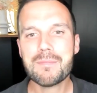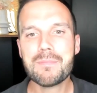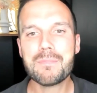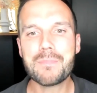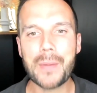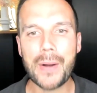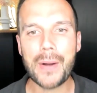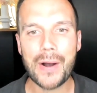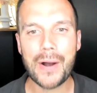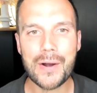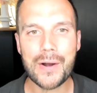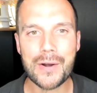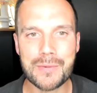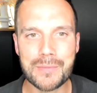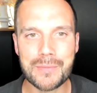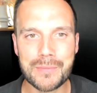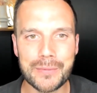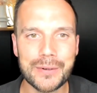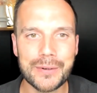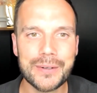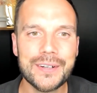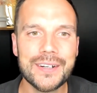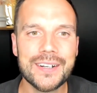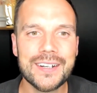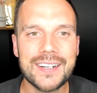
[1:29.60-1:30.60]
boom,
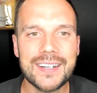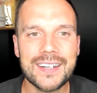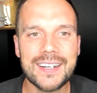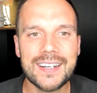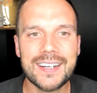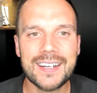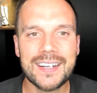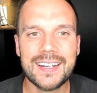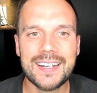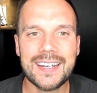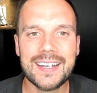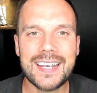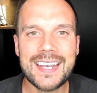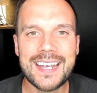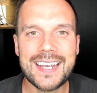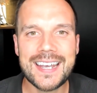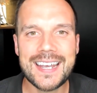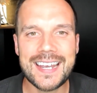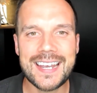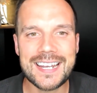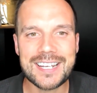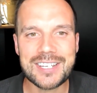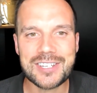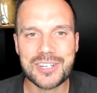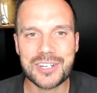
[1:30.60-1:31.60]
it
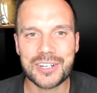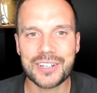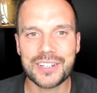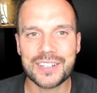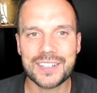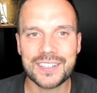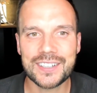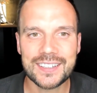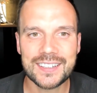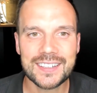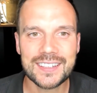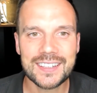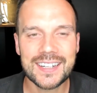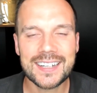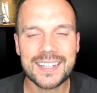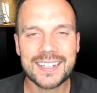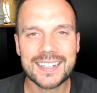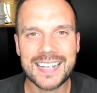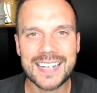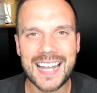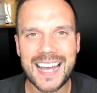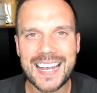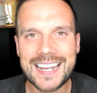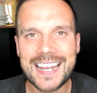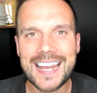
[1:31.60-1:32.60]
hits you
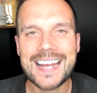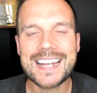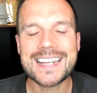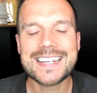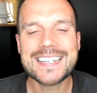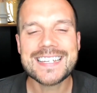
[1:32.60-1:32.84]
like a